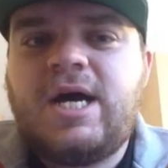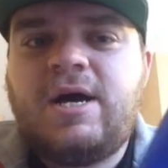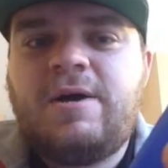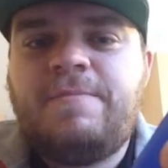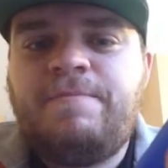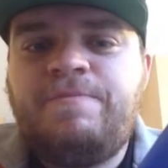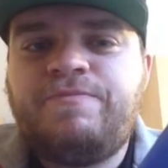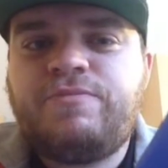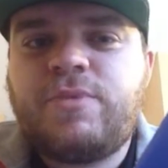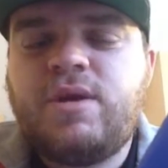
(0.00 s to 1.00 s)

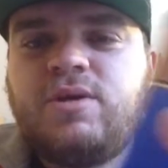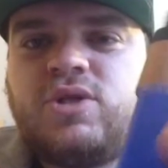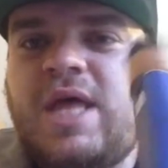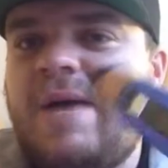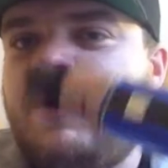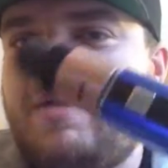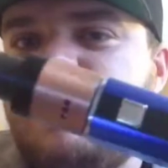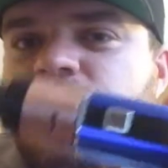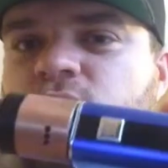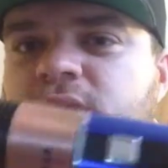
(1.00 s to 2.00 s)
So that might
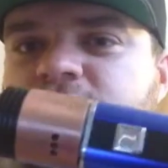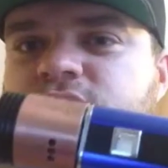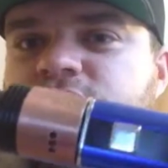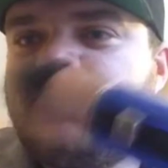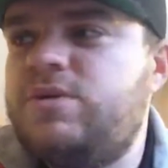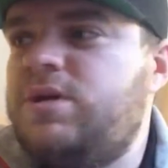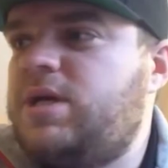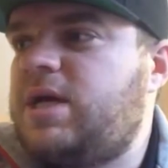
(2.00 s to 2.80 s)
be one issue.